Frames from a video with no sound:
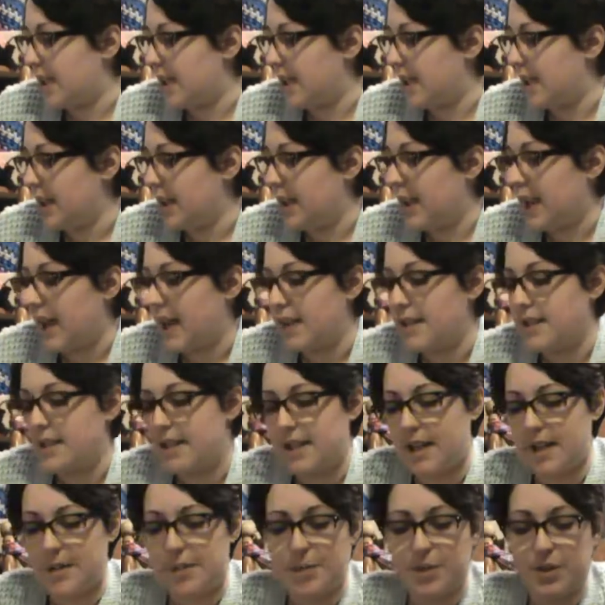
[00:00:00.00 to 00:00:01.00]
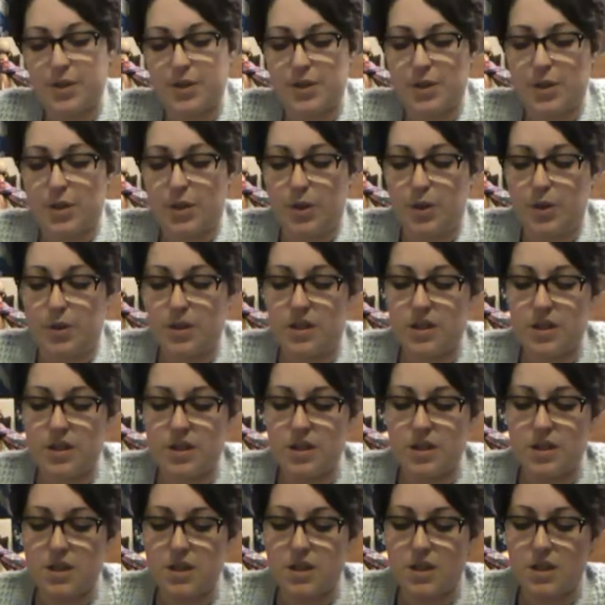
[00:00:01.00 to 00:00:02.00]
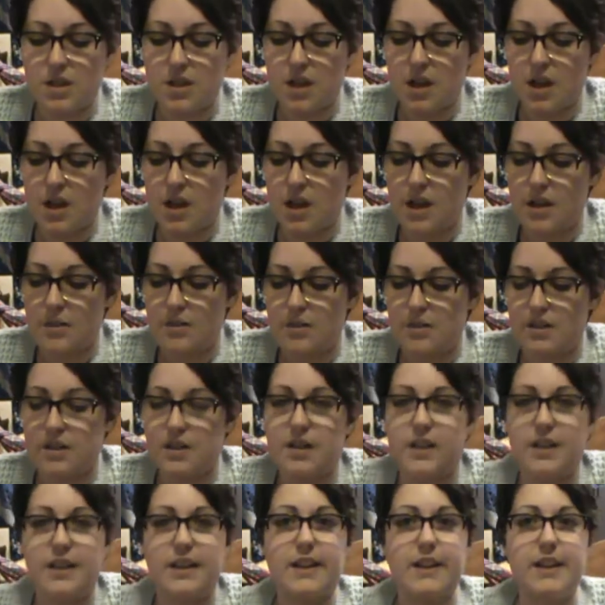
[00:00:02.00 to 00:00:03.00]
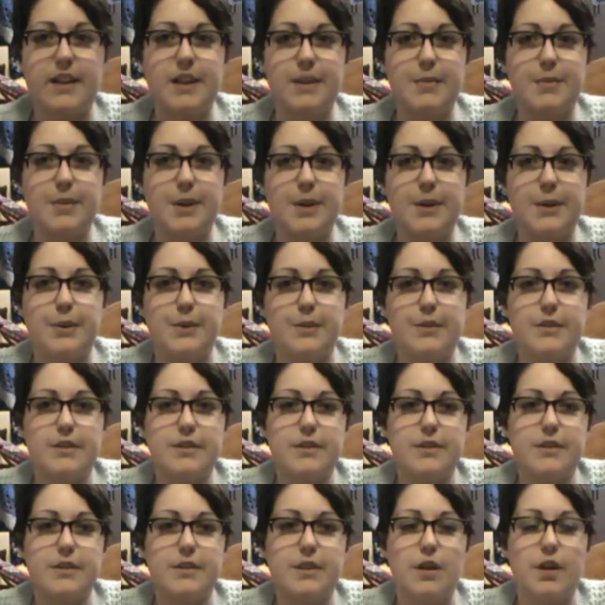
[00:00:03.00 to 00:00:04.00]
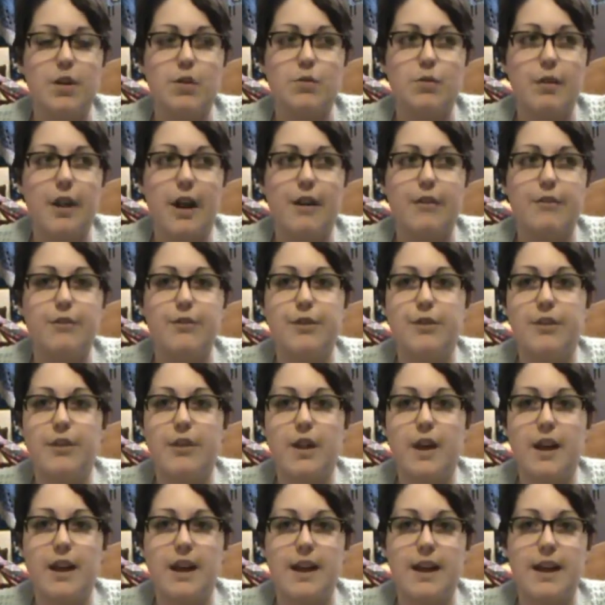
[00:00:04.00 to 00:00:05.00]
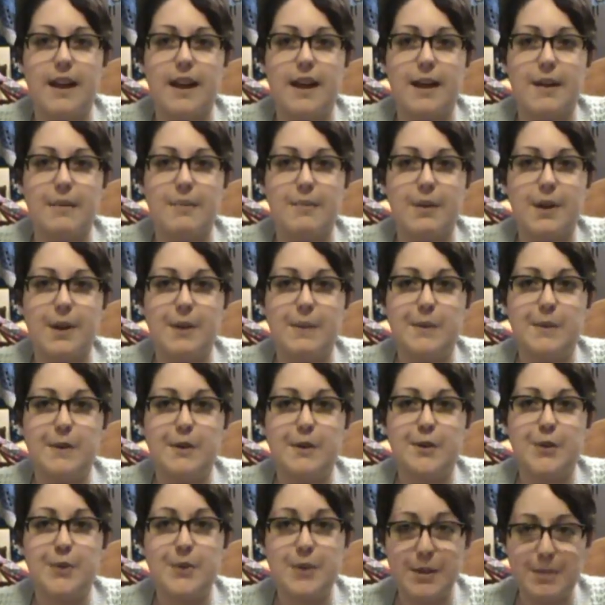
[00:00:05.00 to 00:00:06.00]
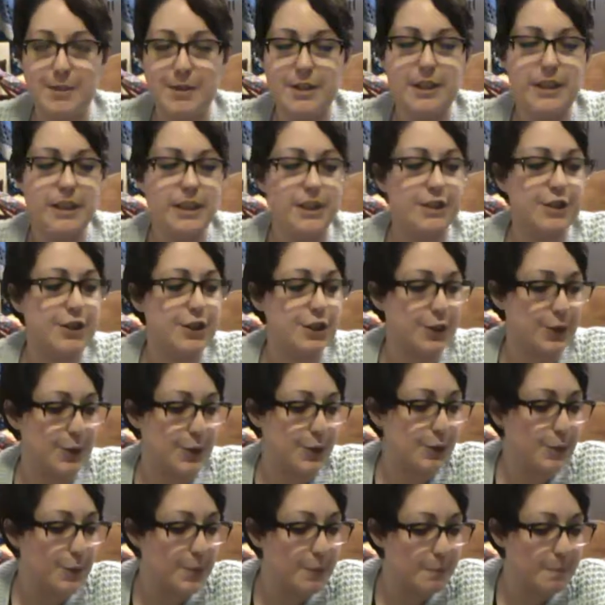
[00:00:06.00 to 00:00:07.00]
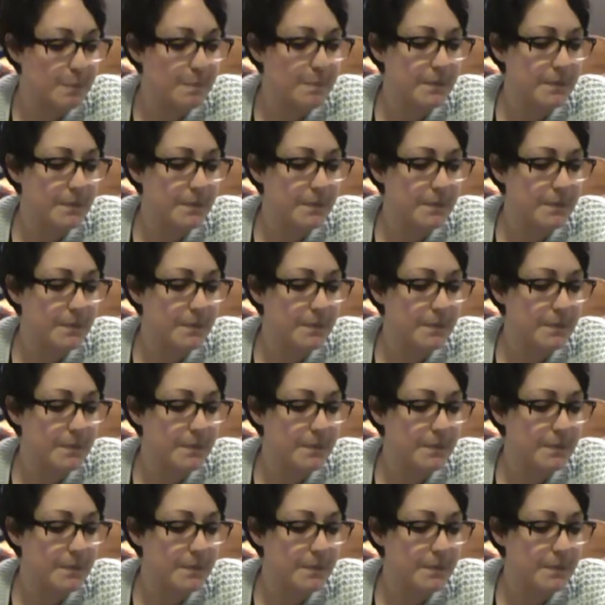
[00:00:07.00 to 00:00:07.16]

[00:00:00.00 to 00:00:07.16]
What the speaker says: last episode I was talking about a raffle I am contributing to,